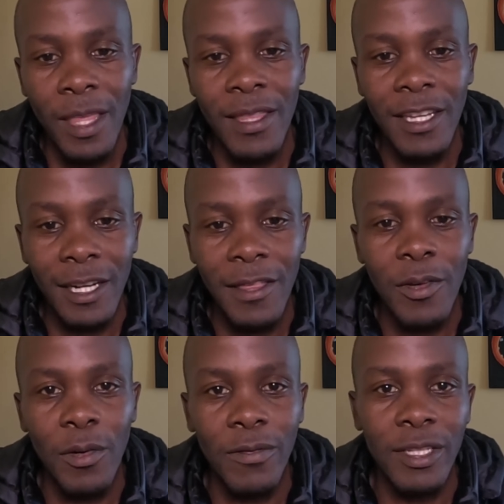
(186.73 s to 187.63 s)
the wrath
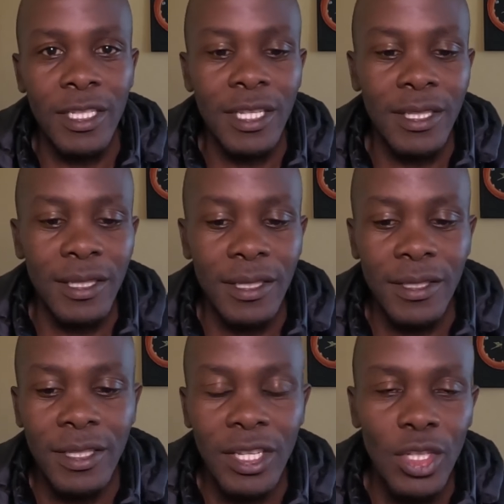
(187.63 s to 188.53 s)
of the Gen
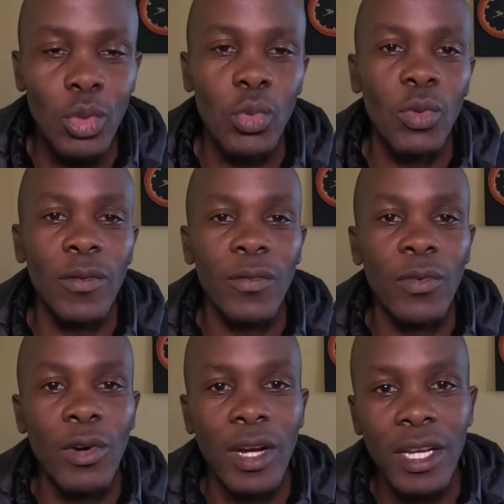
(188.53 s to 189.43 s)
Z's, he should
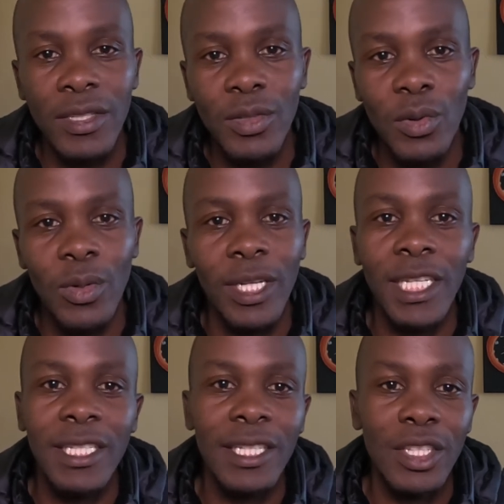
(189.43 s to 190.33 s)
focus on,
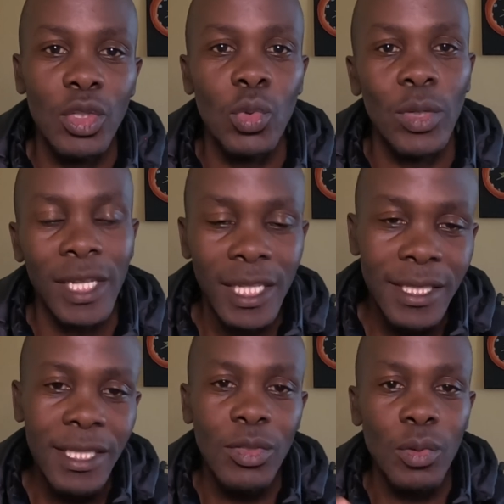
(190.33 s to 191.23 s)
he should
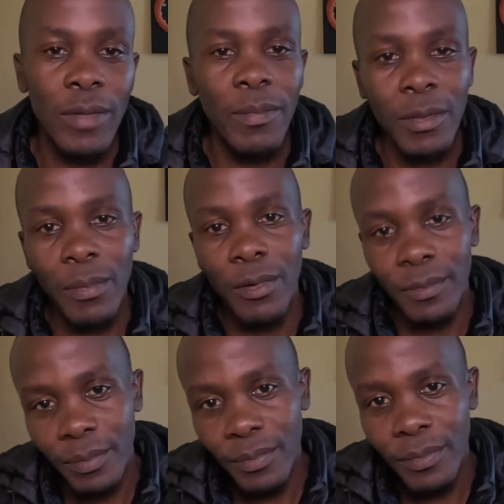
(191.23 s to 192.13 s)
listen to the people.